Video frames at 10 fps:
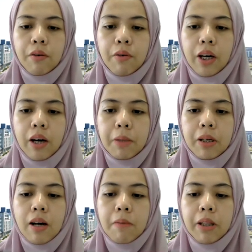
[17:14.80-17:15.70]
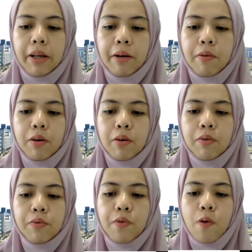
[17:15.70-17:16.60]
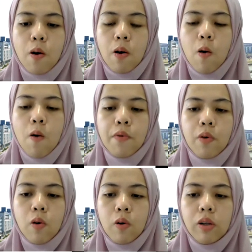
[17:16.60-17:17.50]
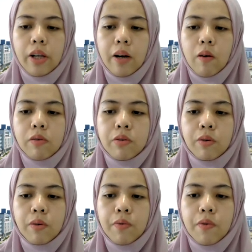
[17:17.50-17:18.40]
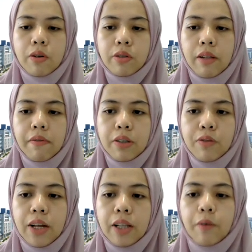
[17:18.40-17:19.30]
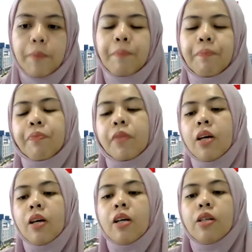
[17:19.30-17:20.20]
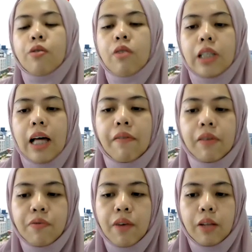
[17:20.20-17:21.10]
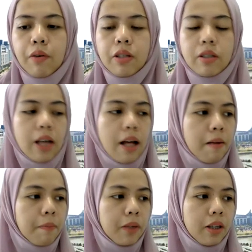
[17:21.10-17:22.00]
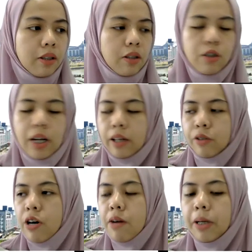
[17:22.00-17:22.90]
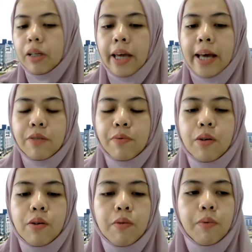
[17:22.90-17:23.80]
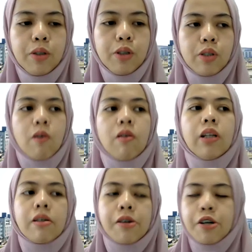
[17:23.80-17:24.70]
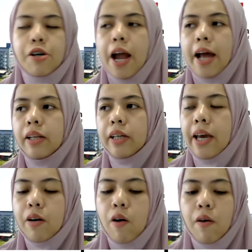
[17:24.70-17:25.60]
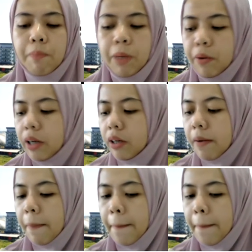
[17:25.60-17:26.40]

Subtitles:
We have a double arrow for overhaul and also for salvage value. So the salvage value itself is just like a terminal cash flow, which is only occur at the end of period.